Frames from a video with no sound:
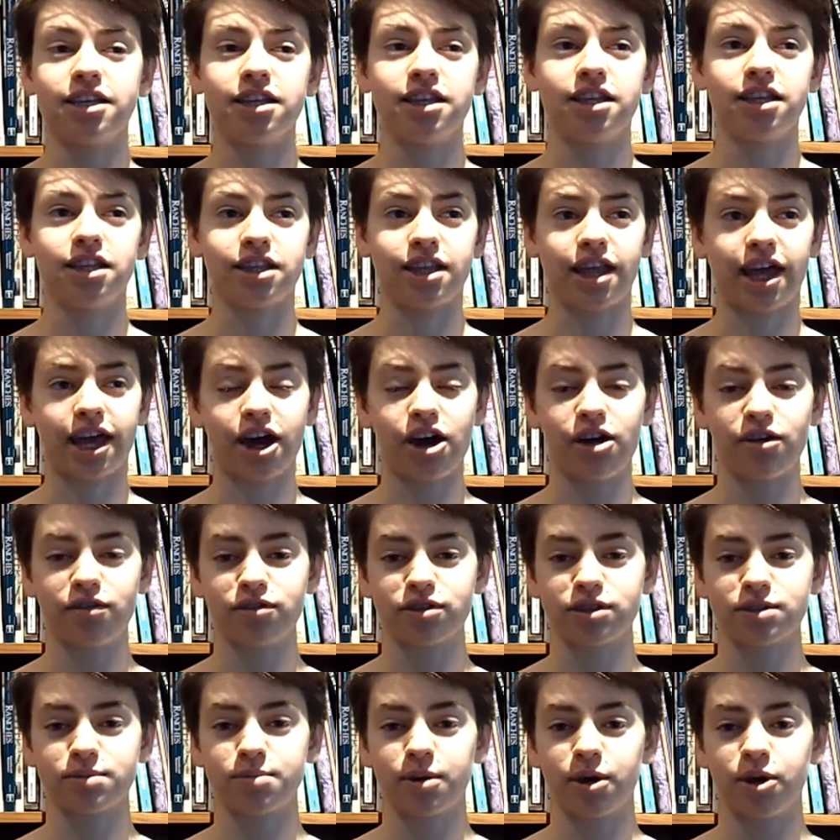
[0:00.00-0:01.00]
did the layout
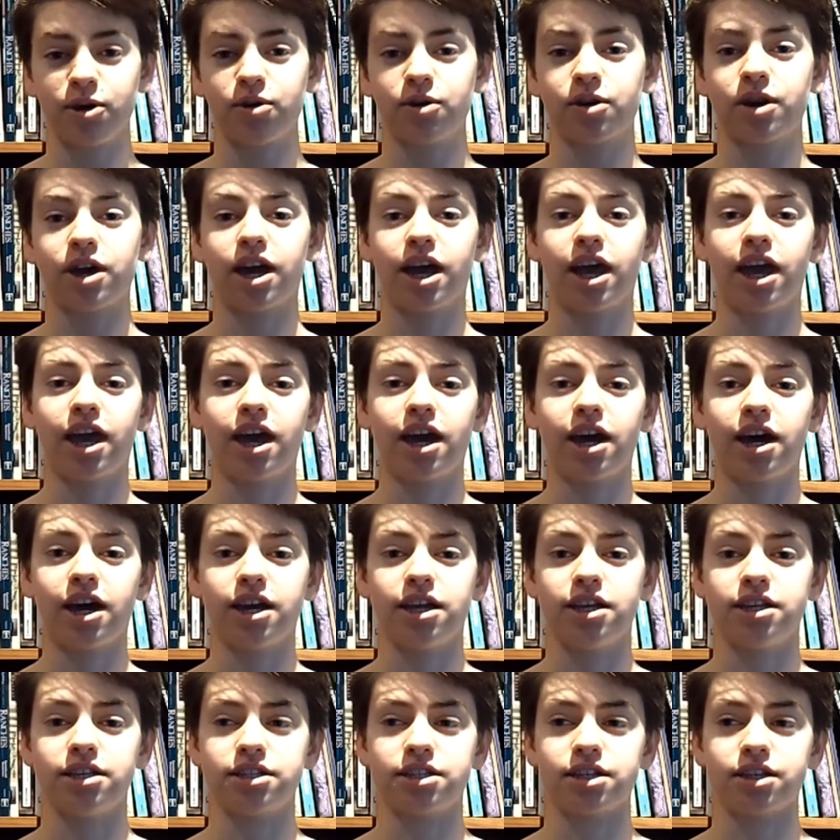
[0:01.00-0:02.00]
for Spoke,
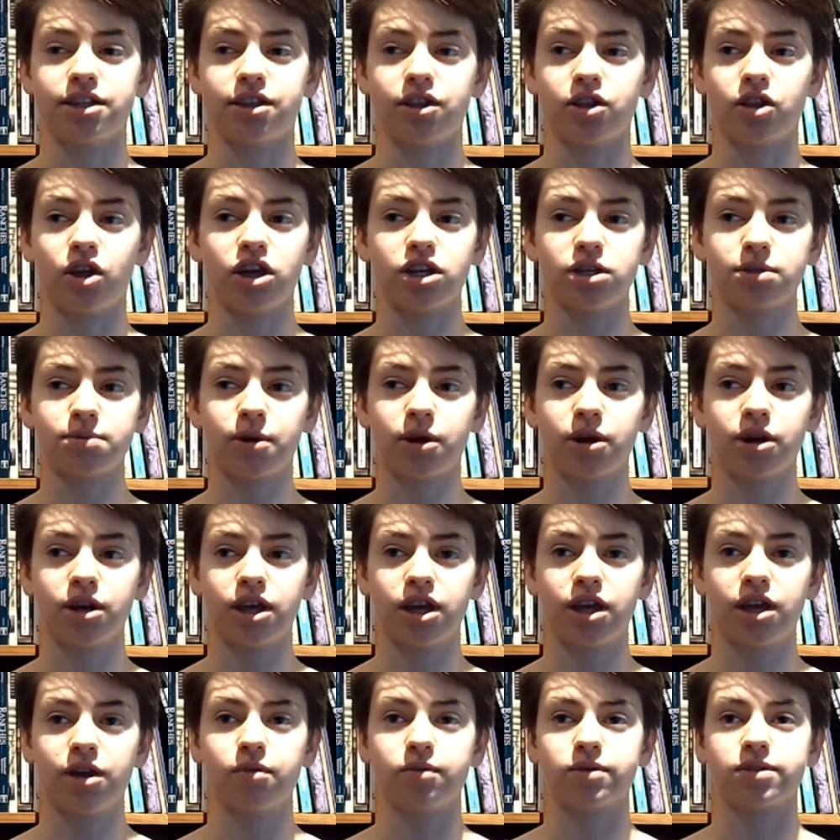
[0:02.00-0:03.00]
and the launch
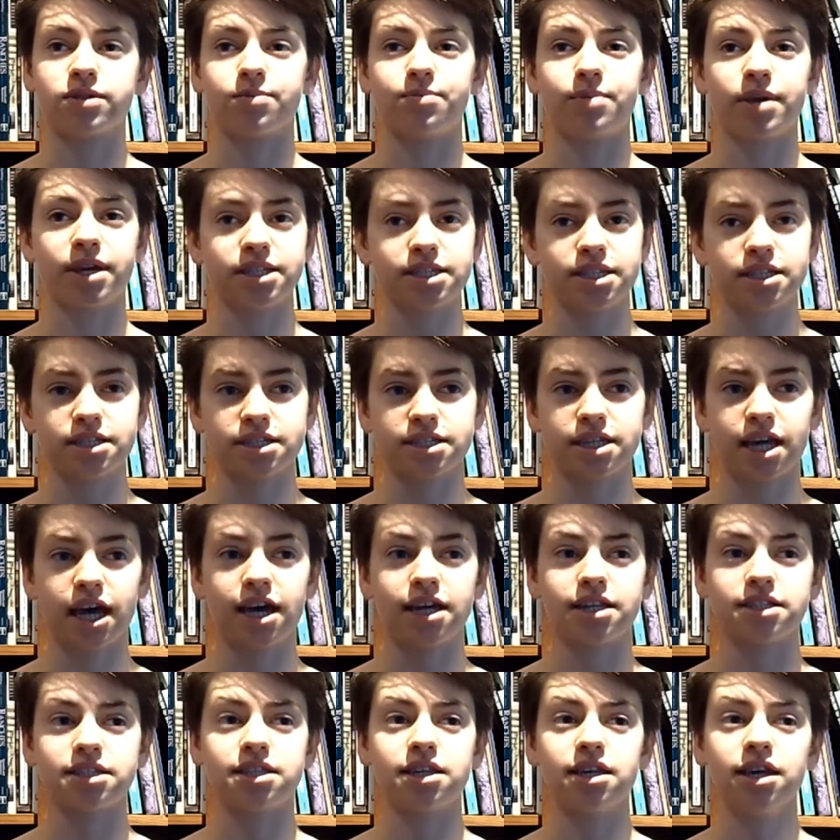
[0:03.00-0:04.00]
party was a big
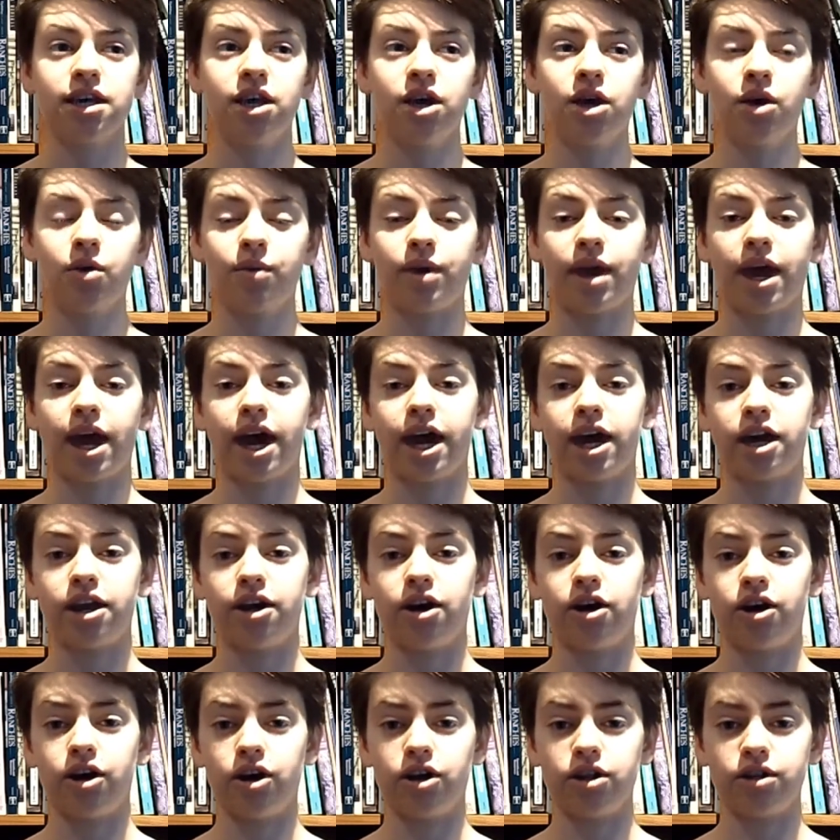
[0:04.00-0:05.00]
success. We
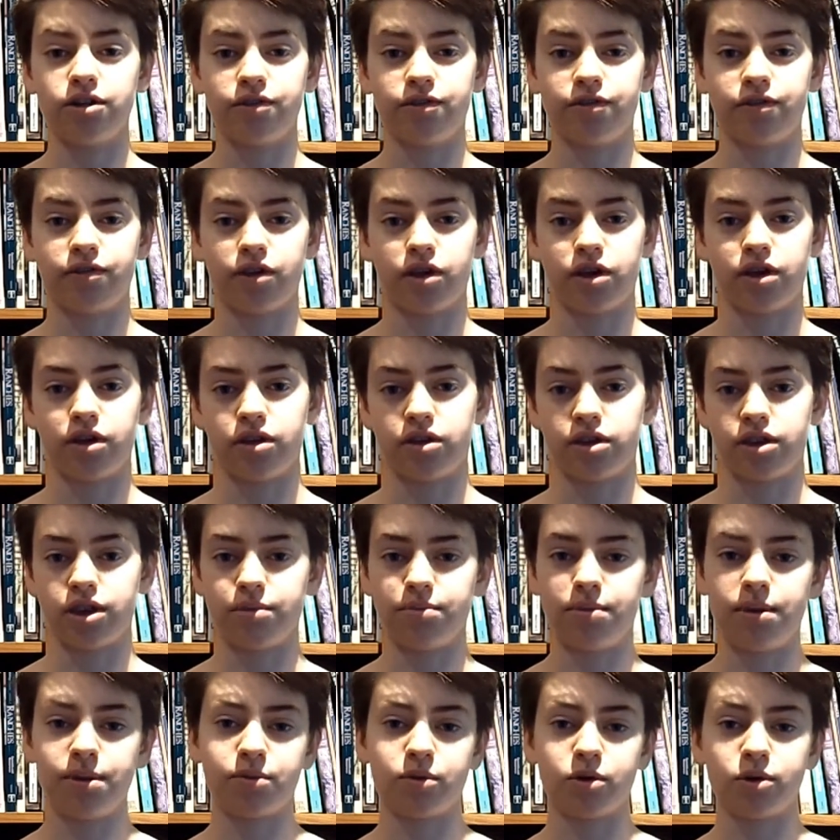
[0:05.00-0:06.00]
had all of
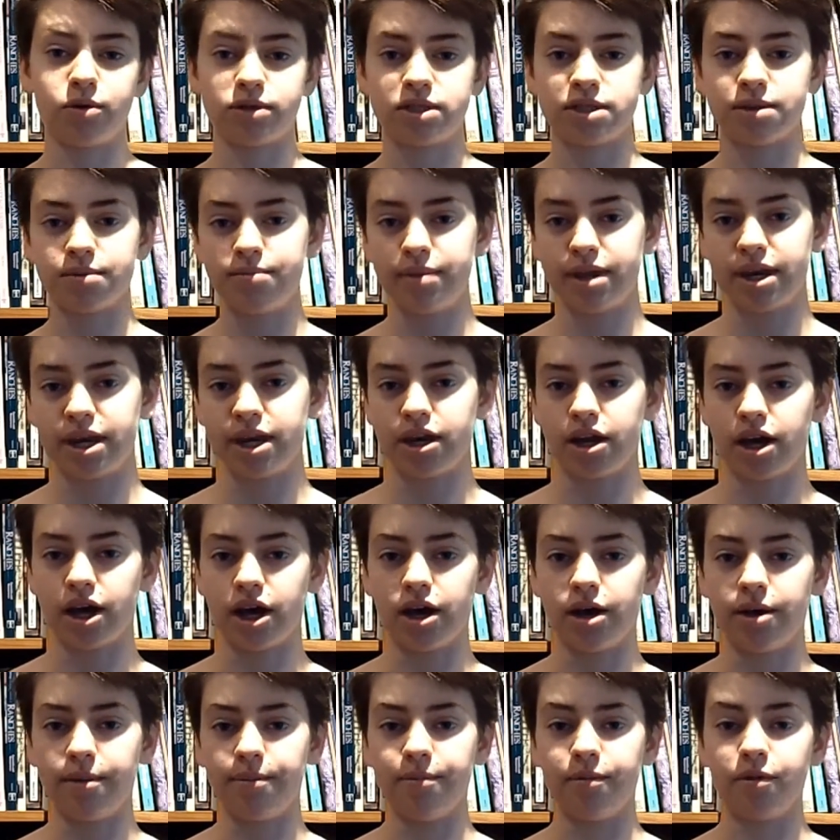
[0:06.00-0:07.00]
the people who submitted
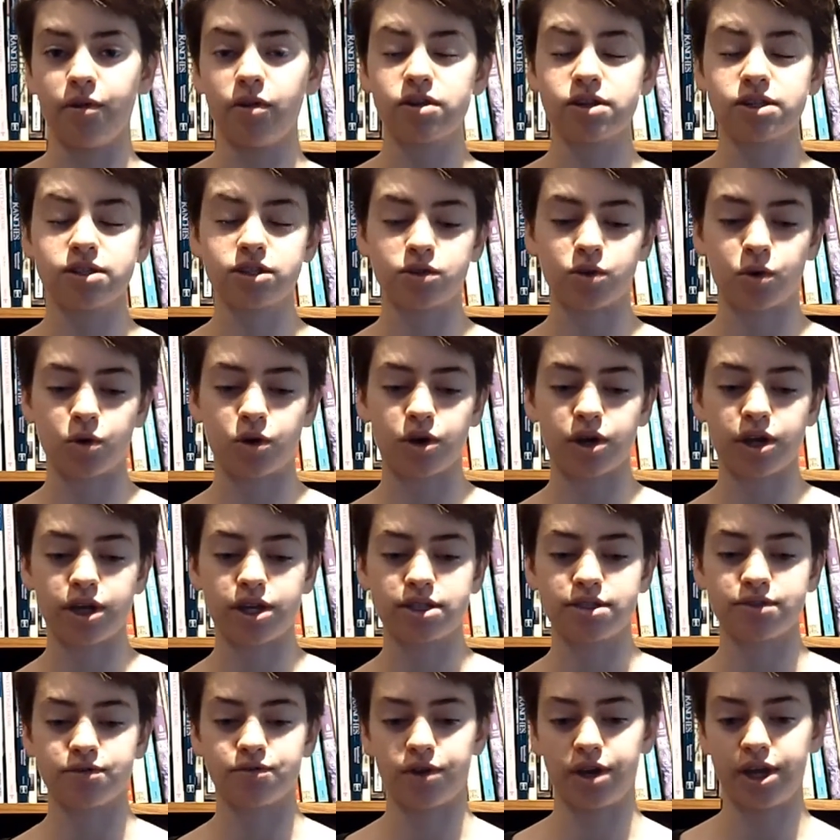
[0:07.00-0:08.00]
um,
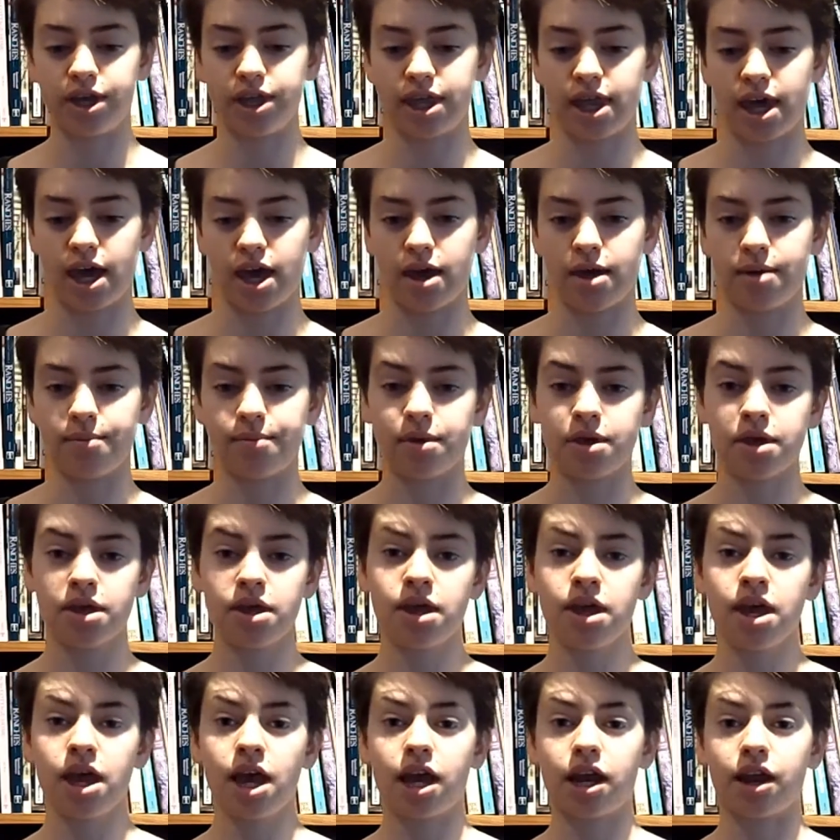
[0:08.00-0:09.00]
stories read them,
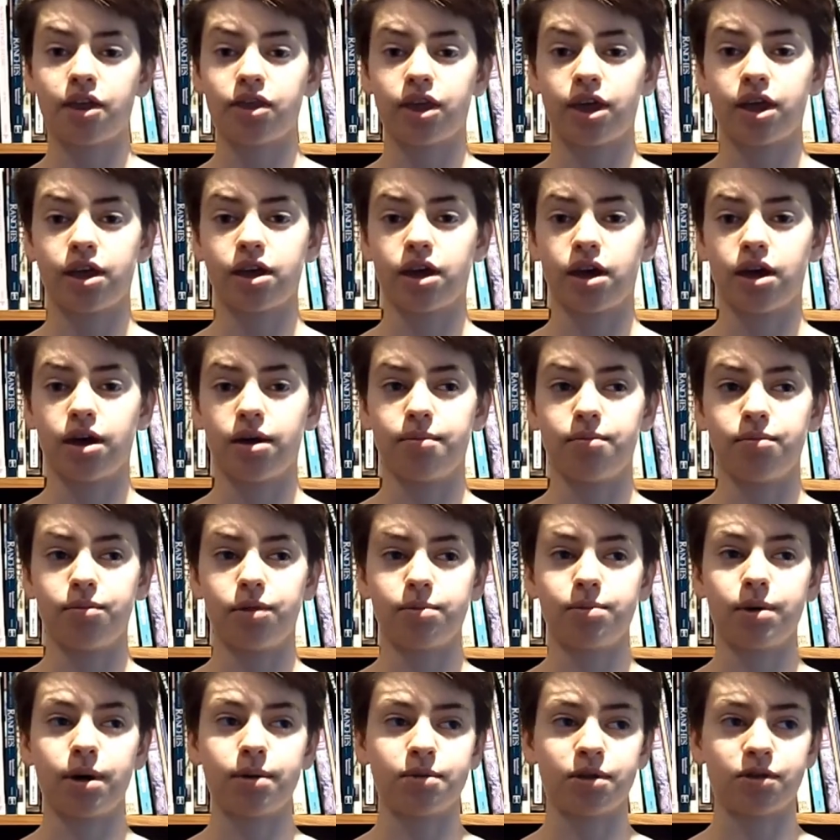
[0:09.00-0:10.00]
and I think um,
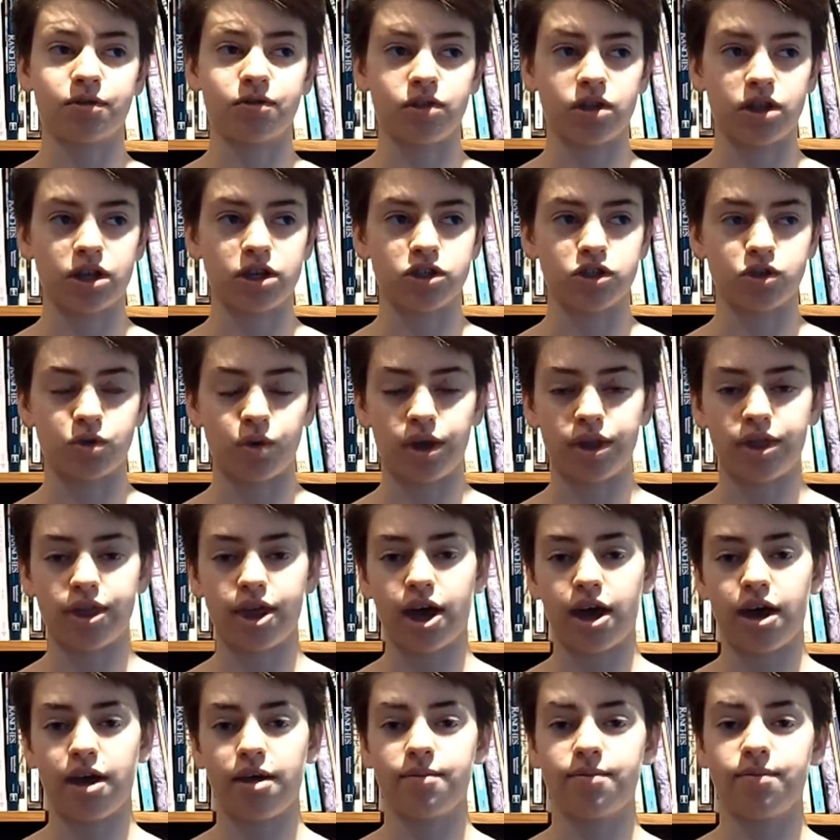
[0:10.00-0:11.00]
the public really enjoyed
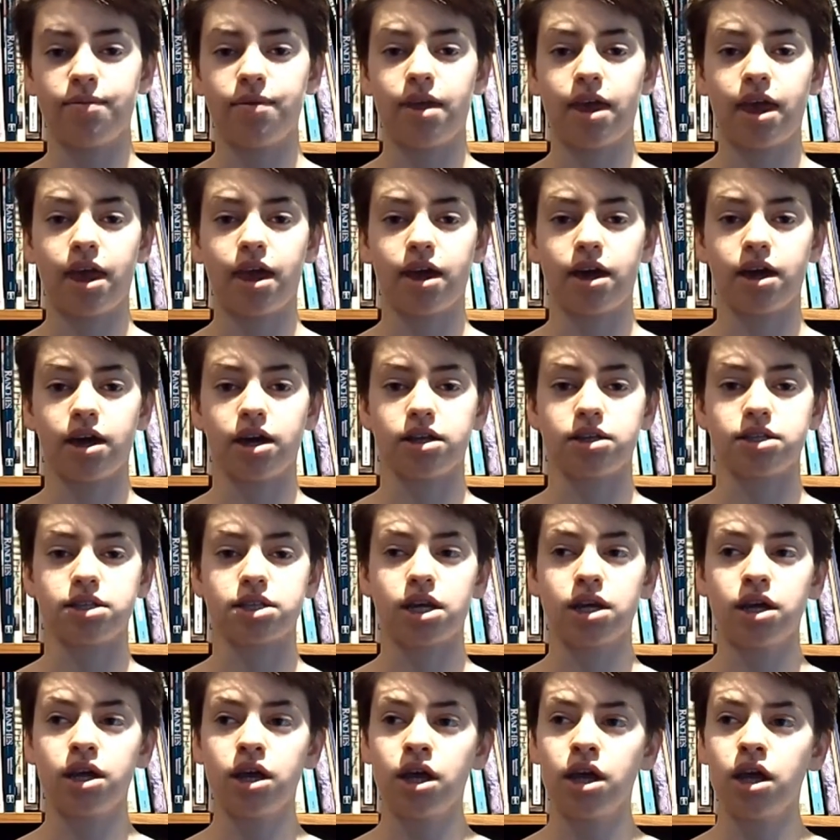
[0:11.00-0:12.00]
that. And